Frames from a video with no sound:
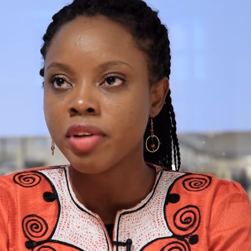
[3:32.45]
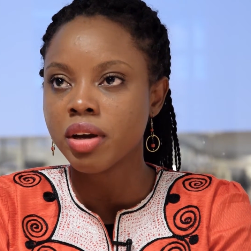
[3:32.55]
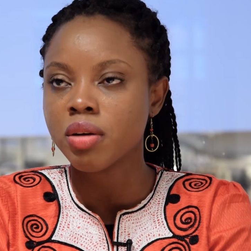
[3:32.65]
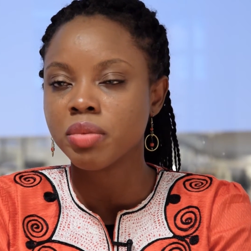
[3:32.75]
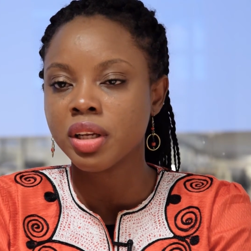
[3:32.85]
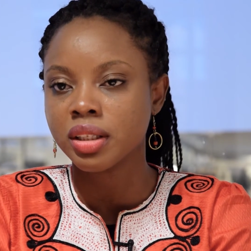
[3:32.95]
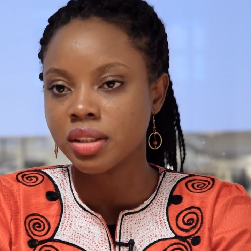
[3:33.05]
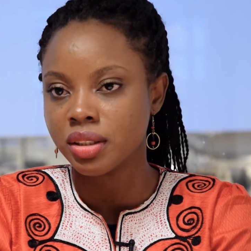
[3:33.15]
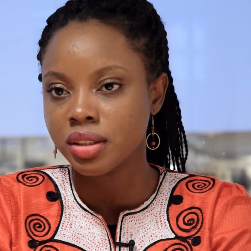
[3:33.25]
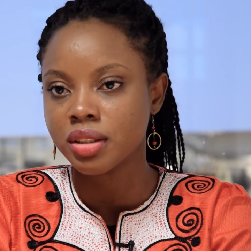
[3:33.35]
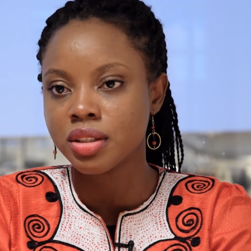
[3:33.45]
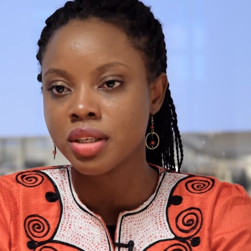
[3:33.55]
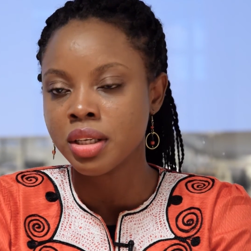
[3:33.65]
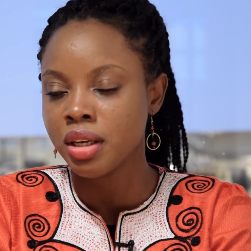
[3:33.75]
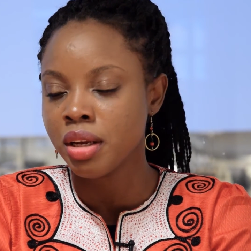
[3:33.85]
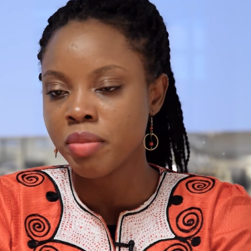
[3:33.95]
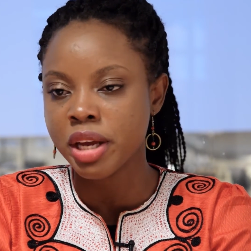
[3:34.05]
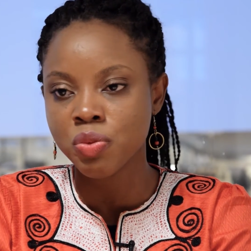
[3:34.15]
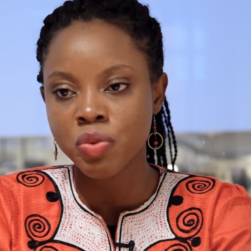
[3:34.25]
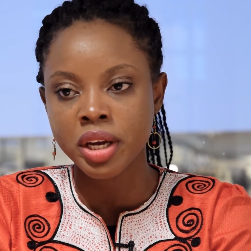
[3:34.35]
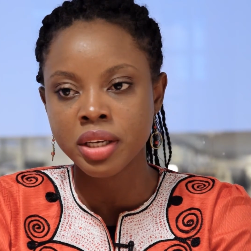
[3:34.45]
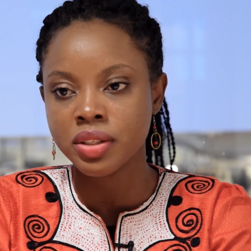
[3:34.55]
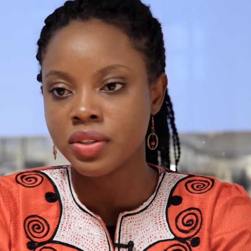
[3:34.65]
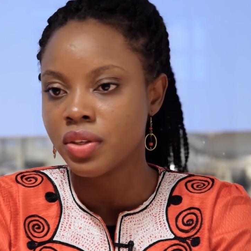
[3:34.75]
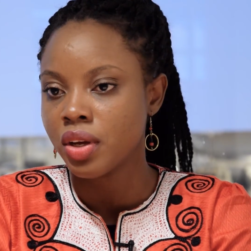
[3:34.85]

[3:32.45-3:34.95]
complex. In many ways,